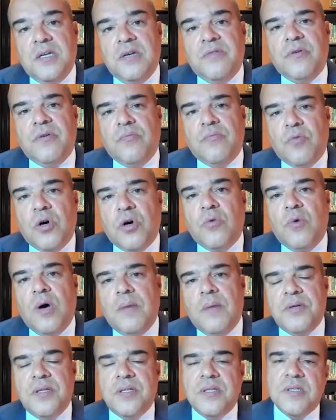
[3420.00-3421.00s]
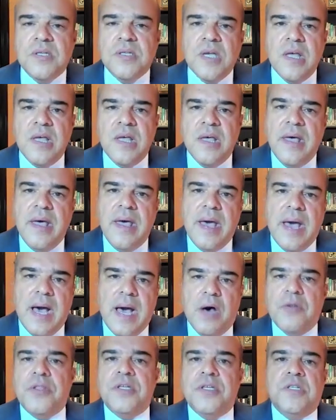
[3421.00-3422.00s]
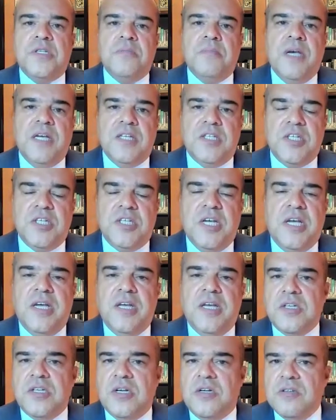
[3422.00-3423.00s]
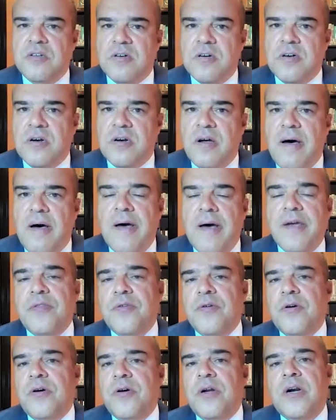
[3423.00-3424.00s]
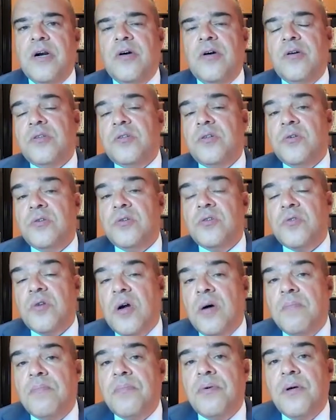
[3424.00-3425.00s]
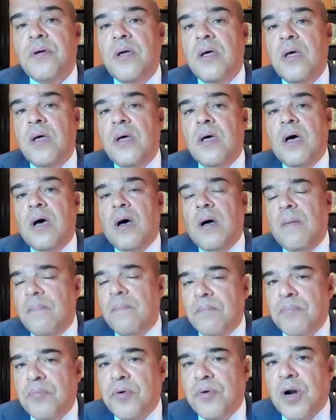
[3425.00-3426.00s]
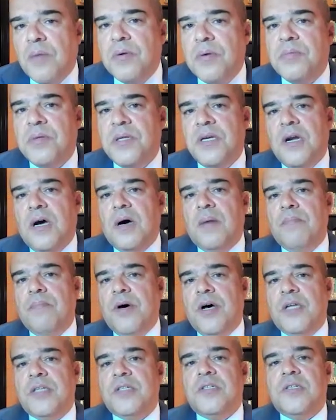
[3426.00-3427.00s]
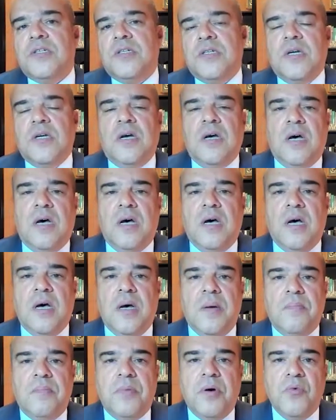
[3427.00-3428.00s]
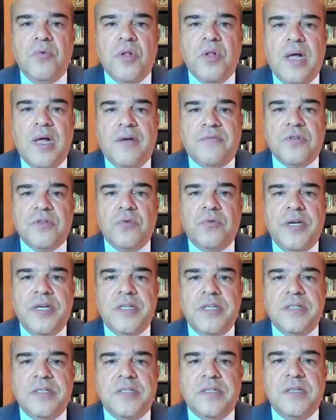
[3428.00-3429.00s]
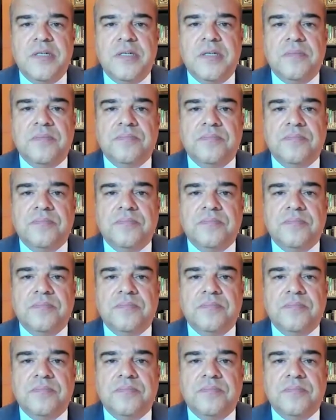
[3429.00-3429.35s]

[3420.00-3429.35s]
even more weapons. How this may change under either Harris or Trump, probably not much, but we'll have to wait and see.